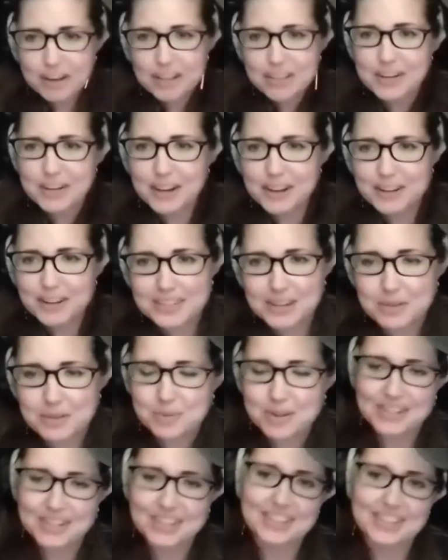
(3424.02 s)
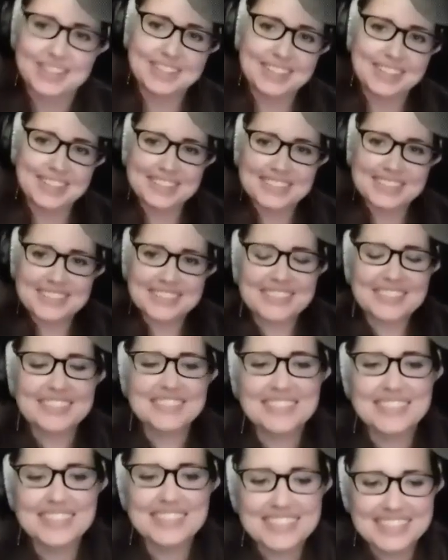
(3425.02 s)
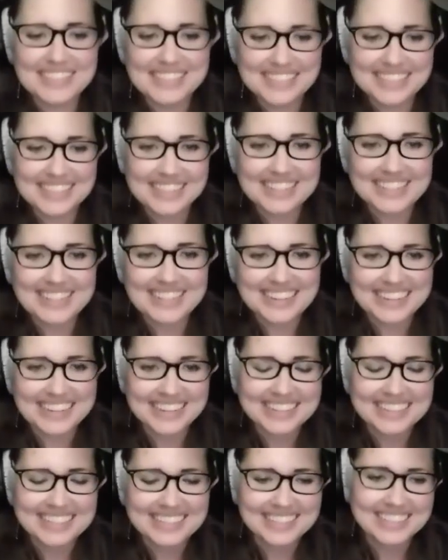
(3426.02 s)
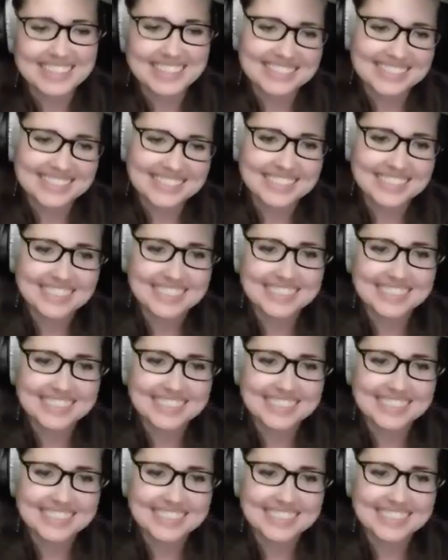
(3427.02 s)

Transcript: a sentiment behind that. I've got